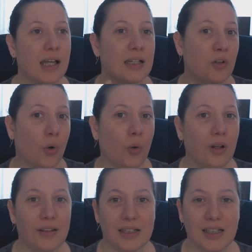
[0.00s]
a
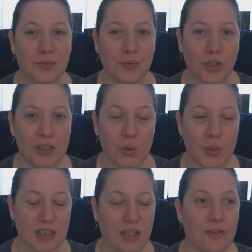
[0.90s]
goal that I'm trying
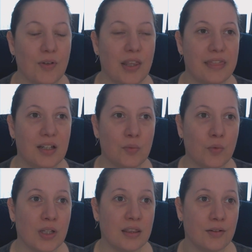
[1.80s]
to achieve, and then
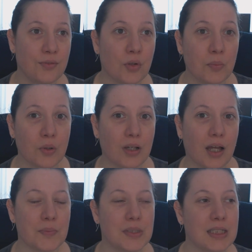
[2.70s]
when the full moon
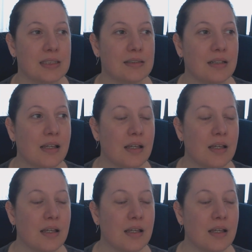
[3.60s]
comes, it's